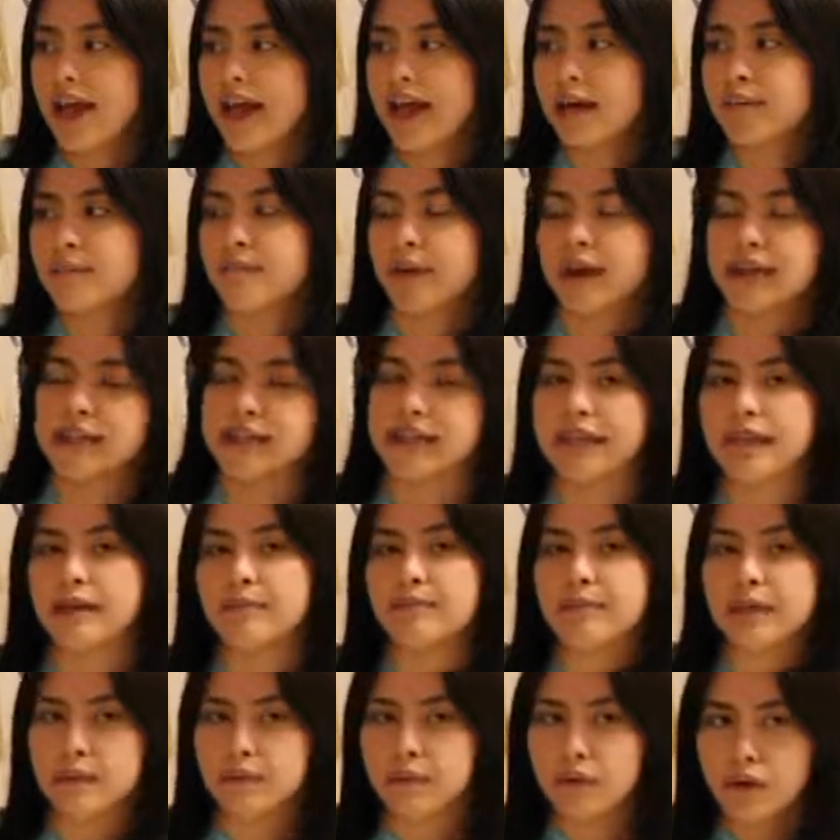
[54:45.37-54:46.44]
and Mexican
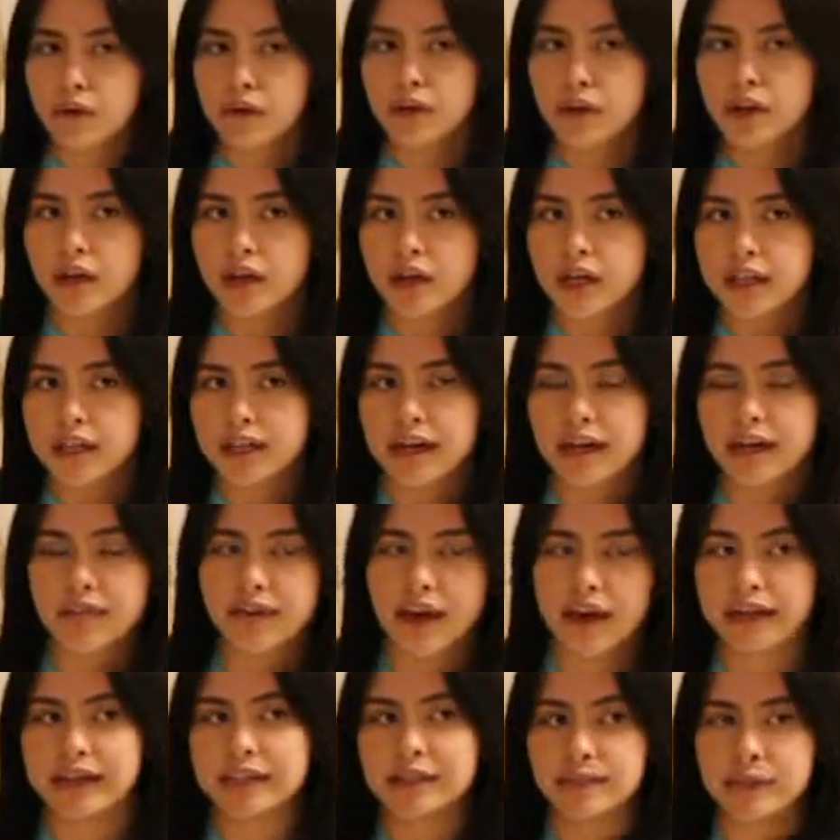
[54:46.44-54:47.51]
people that I've
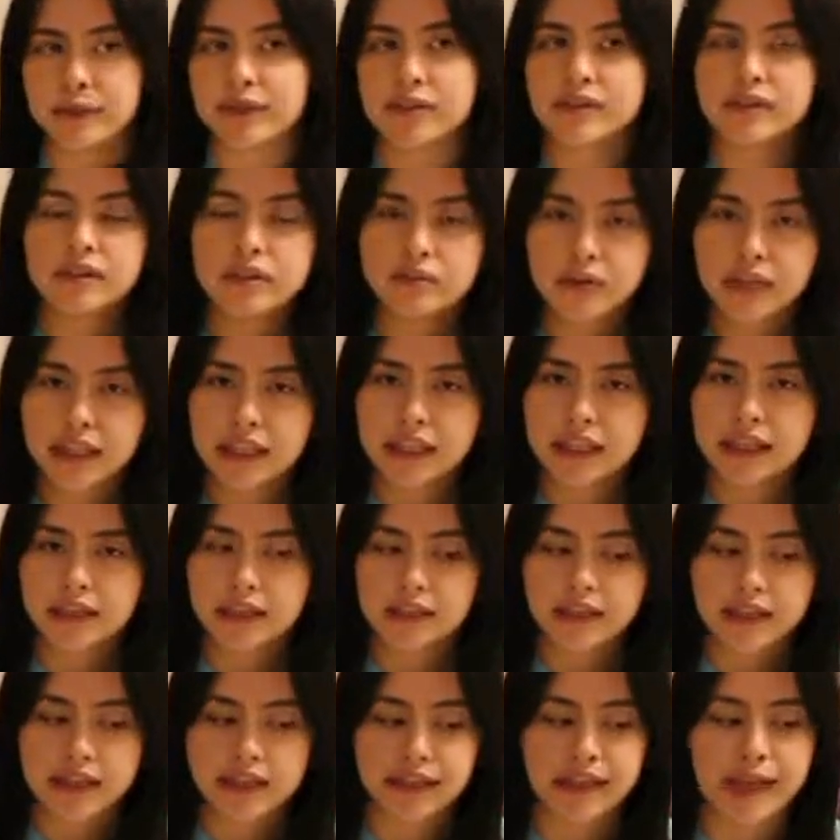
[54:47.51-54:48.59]
had experiences with
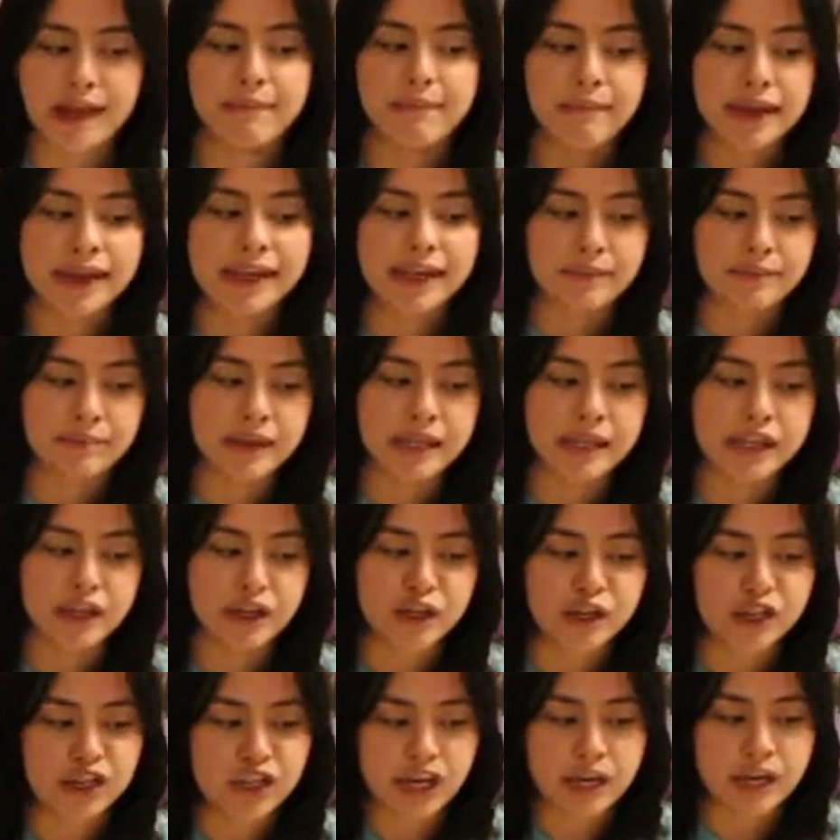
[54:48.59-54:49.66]
that make me
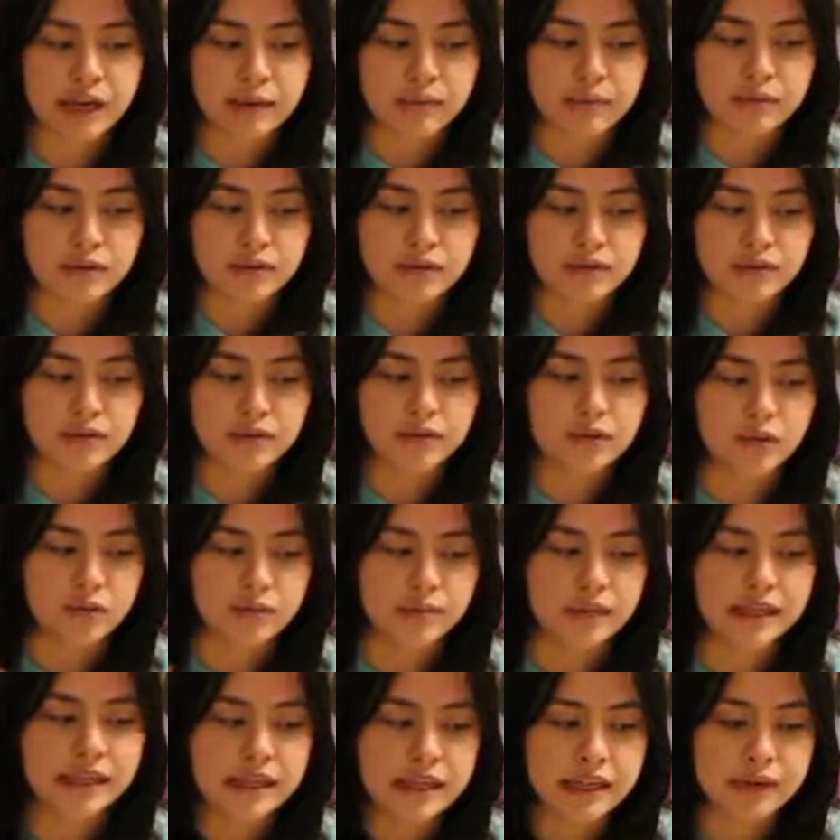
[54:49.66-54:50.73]
ashamed to
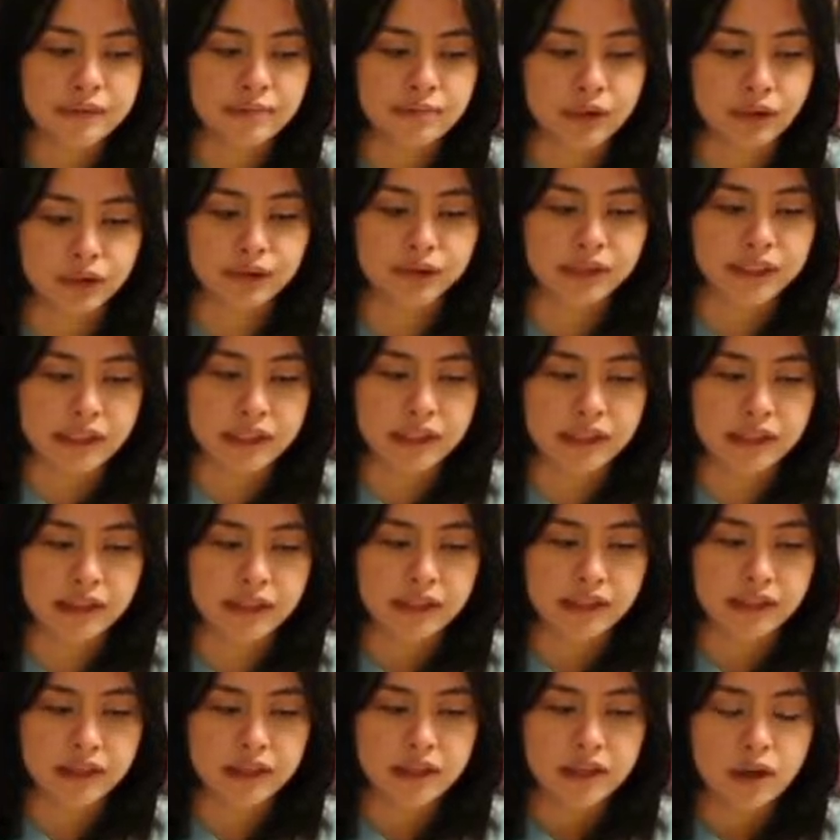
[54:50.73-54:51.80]
be Puerto Rican,
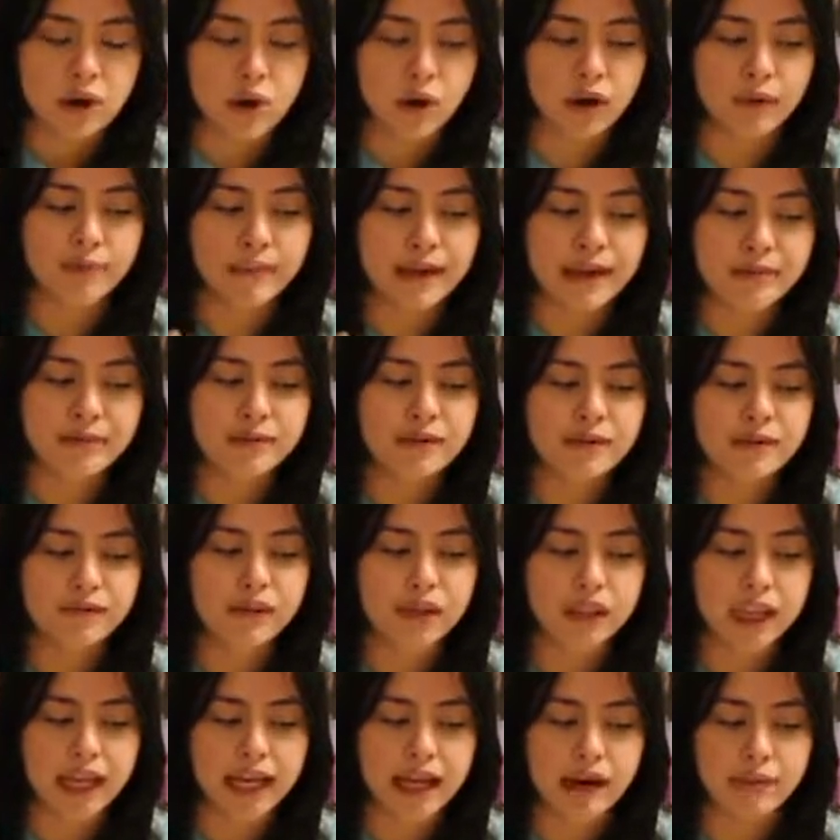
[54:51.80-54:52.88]
or made me
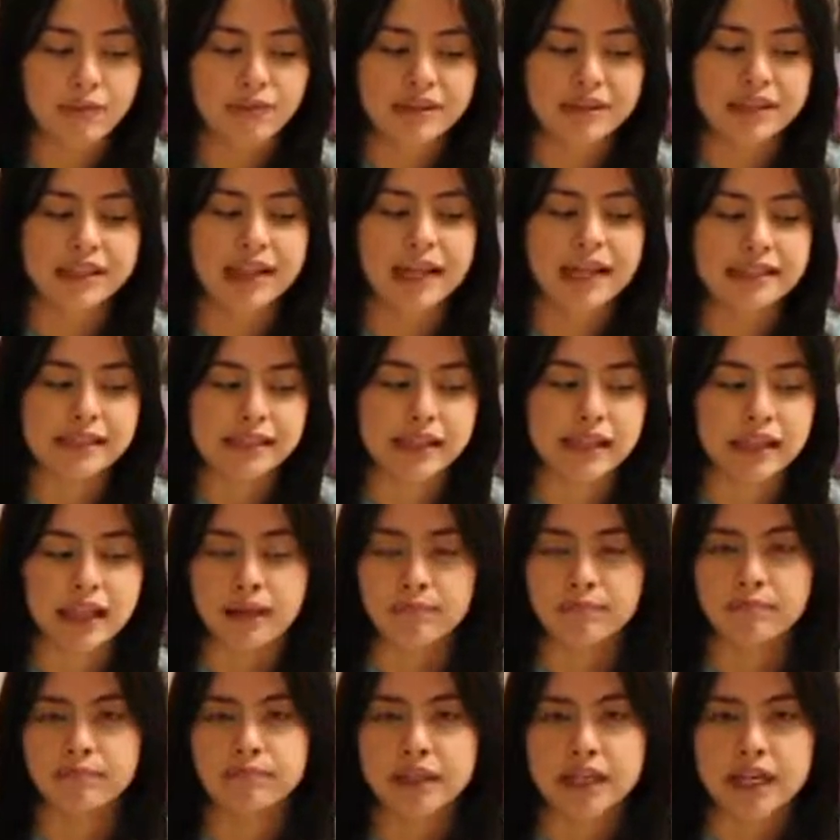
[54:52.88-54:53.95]
feel like I was less than
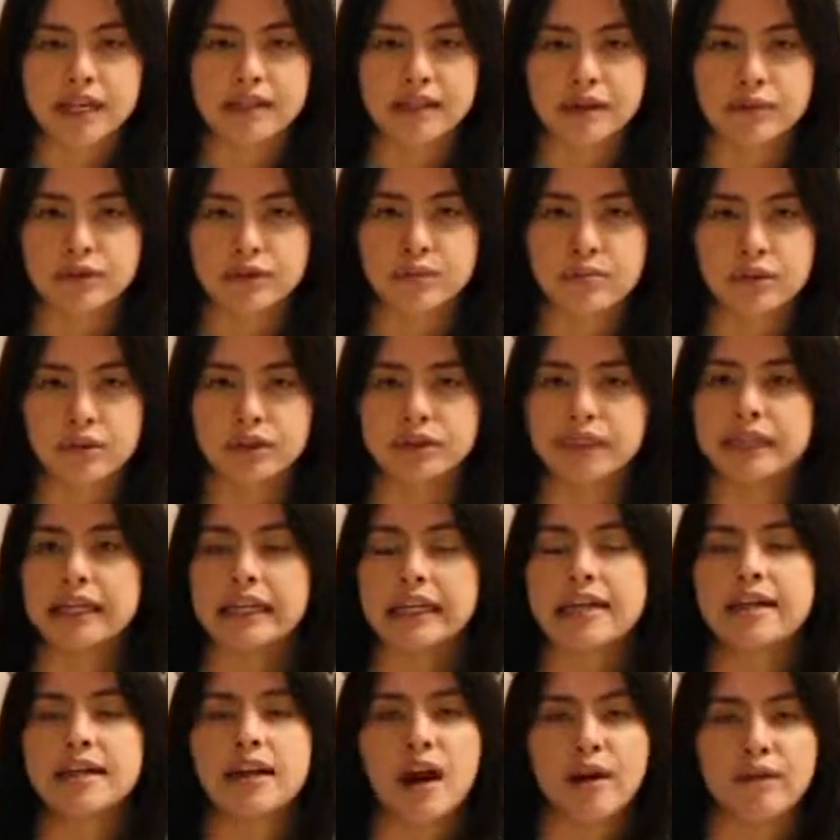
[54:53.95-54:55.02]
them because I was Puerto
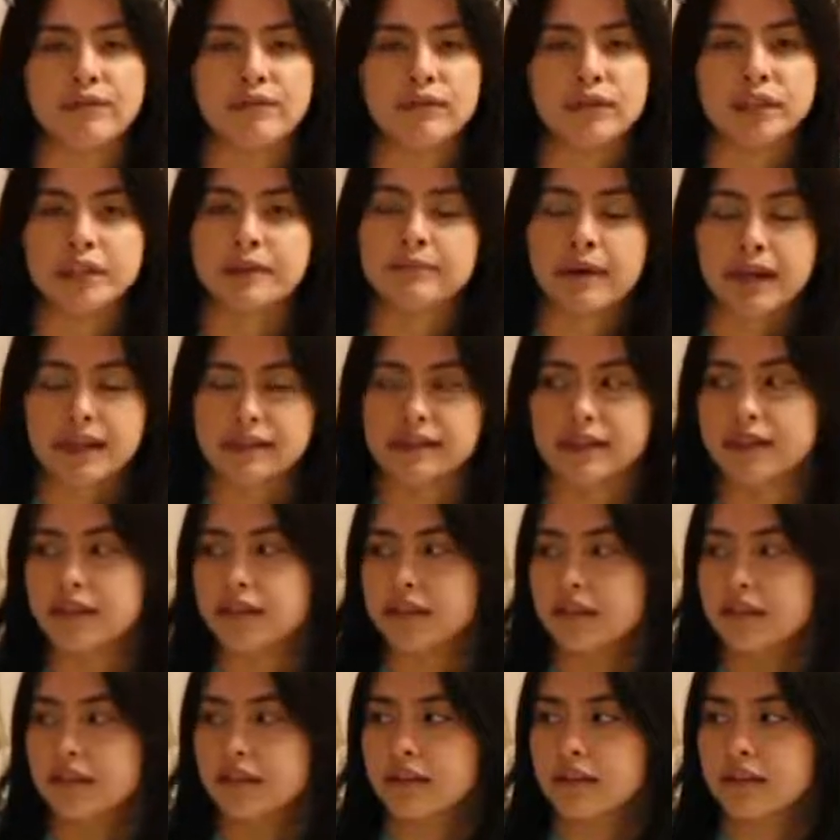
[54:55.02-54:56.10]
Rican and not fully
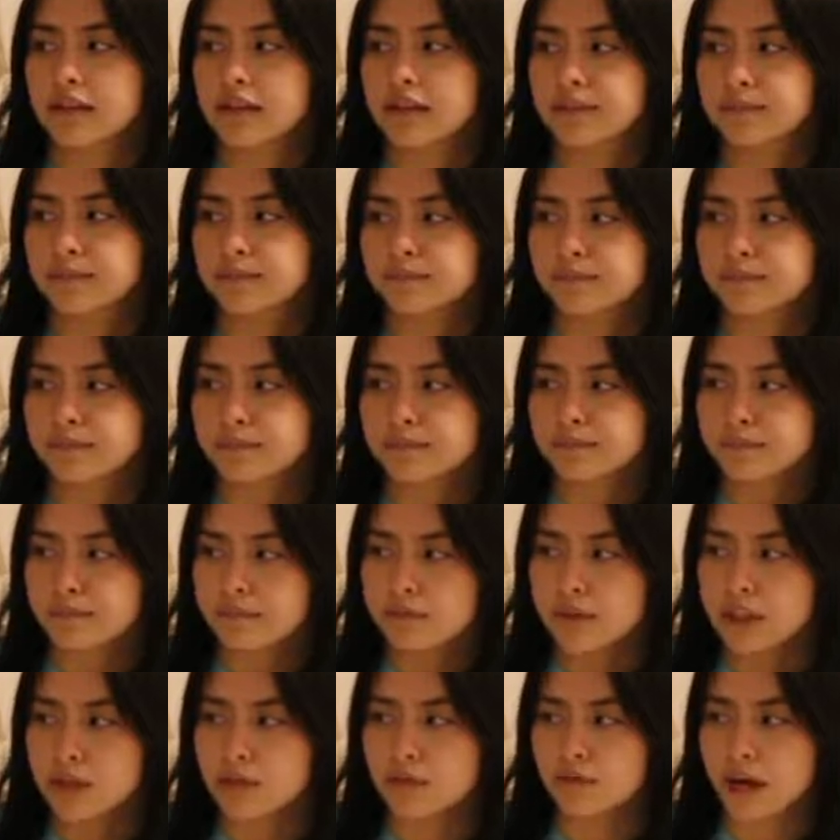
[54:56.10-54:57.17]
Mexican.
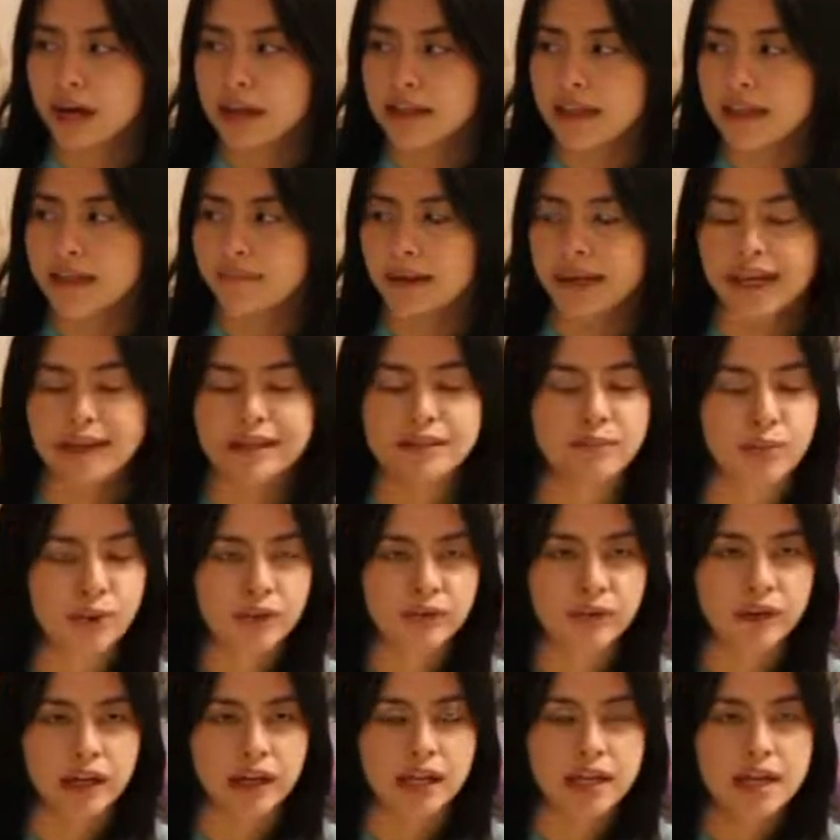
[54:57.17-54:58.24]
Right? Like my
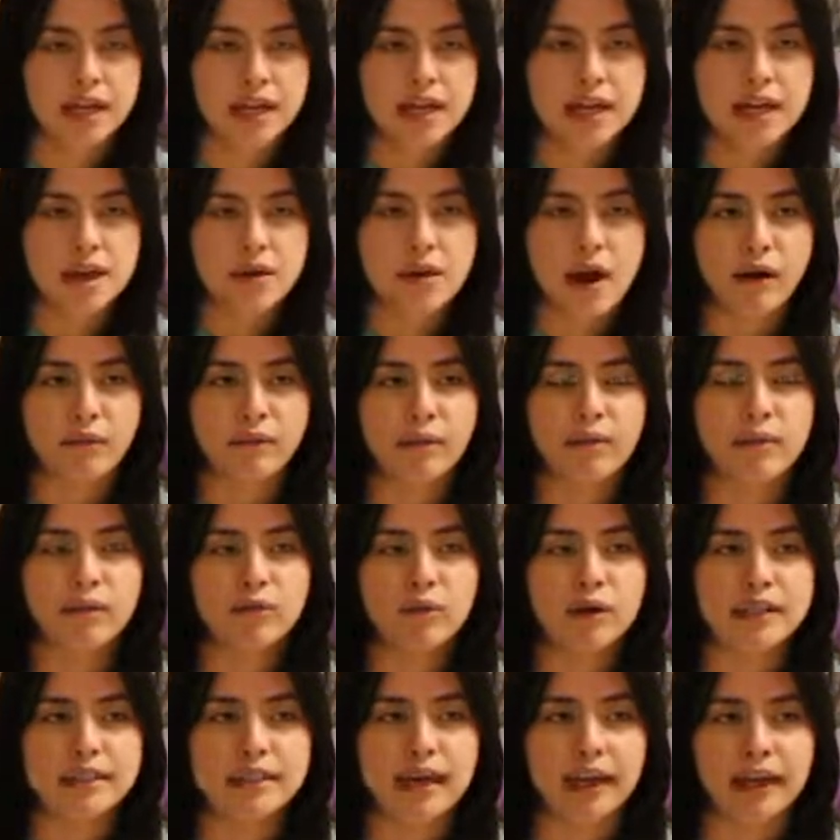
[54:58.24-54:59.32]
ex-boyfriend. I remember
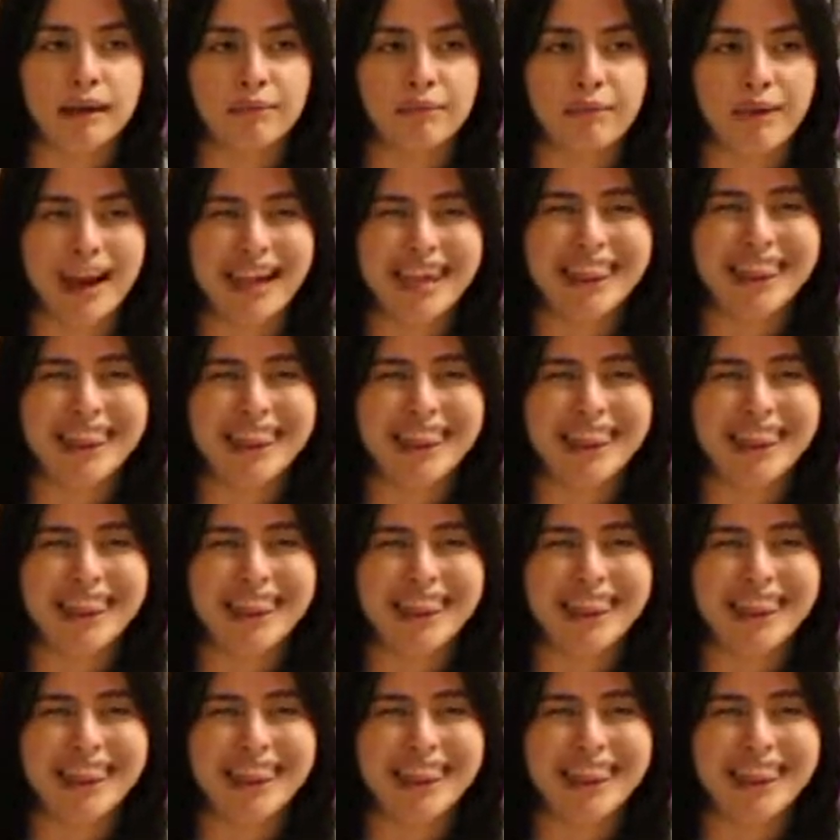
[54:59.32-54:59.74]
one time, I